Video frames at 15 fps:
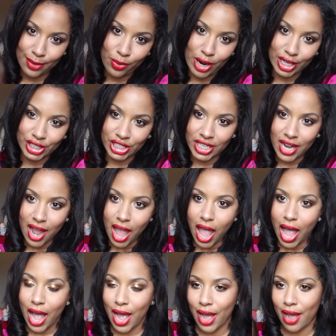keep watching
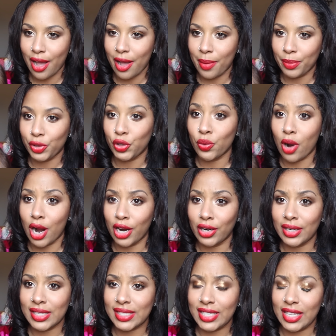um, you are
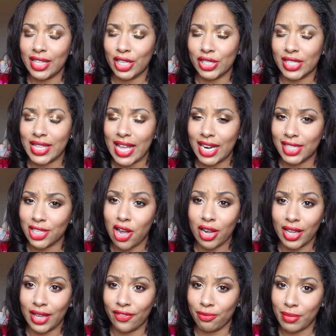going to see that there's a lot of
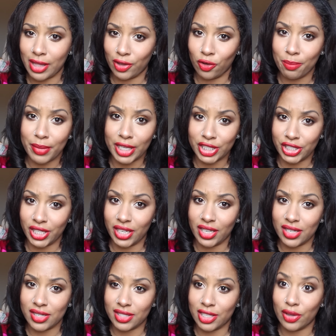talking from my little
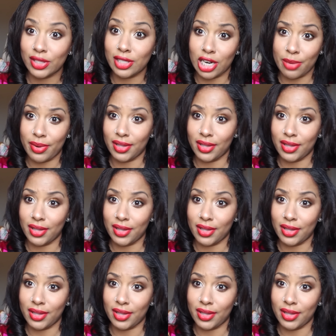munchkin so sorry